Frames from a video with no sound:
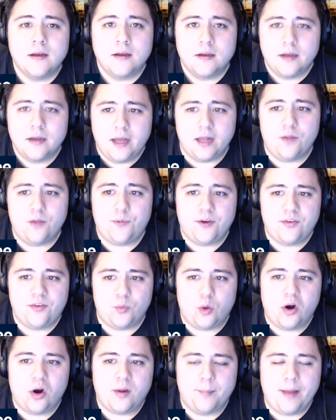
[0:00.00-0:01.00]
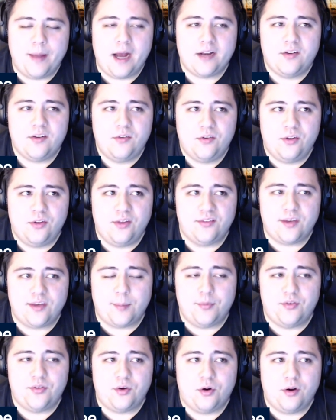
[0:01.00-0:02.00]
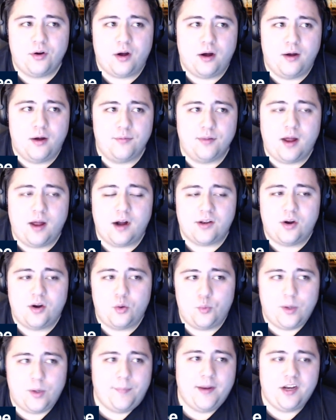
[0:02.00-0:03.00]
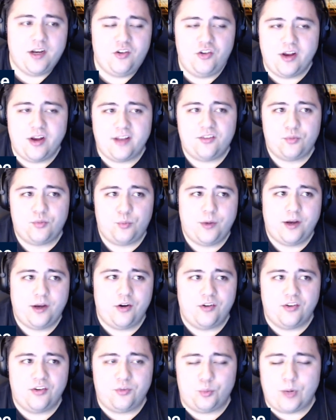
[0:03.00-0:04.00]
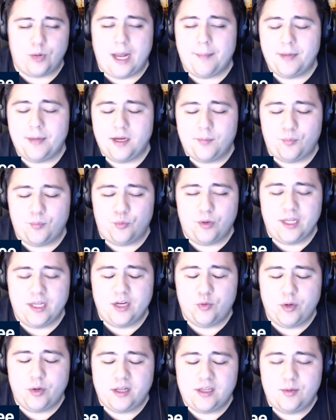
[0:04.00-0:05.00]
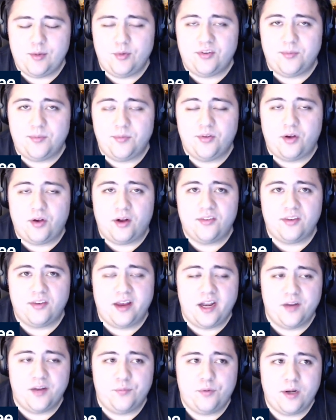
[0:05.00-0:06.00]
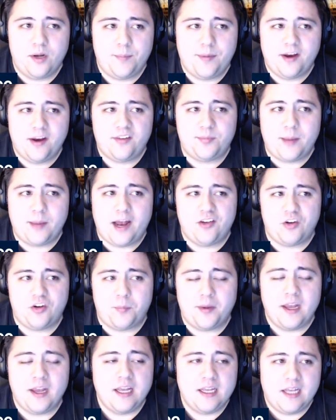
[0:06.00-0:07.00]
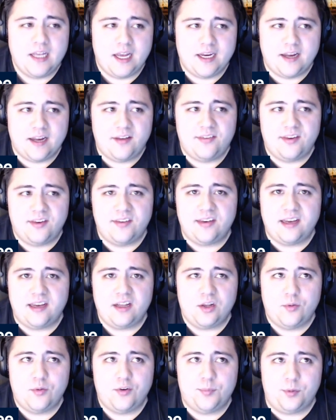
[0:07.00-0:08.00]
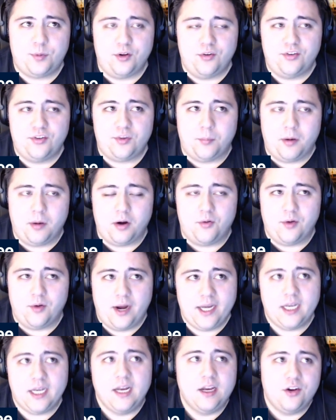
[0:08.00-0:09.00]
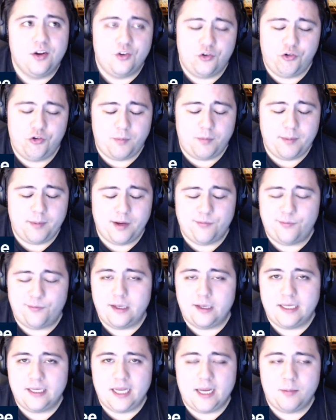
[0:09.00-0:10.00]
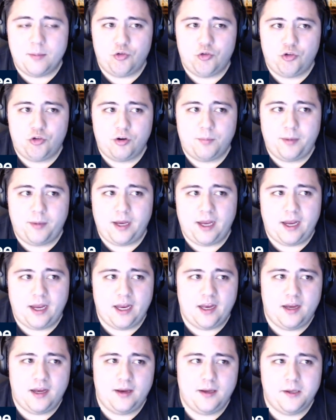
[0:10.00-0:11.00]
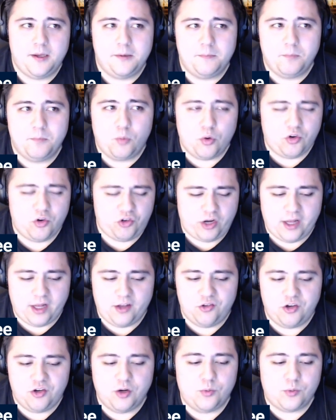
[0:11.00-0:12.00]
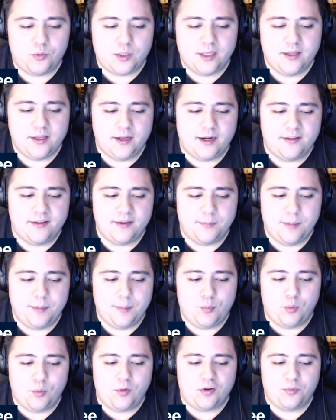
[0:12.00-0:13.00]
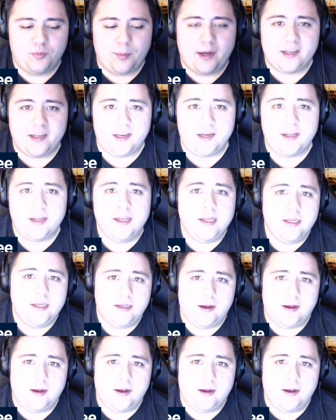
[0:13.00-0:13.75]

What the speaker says: Hello, friends, and welcome back to this episode of Locked On Winnipeg Jets. We are just wrapping up really quickly with some thoughts ahead of Winnipeg's matchup against the St. Louis Blues tomorrow night. Should be a fun game. Should be a more challenging one than I think people were expecting.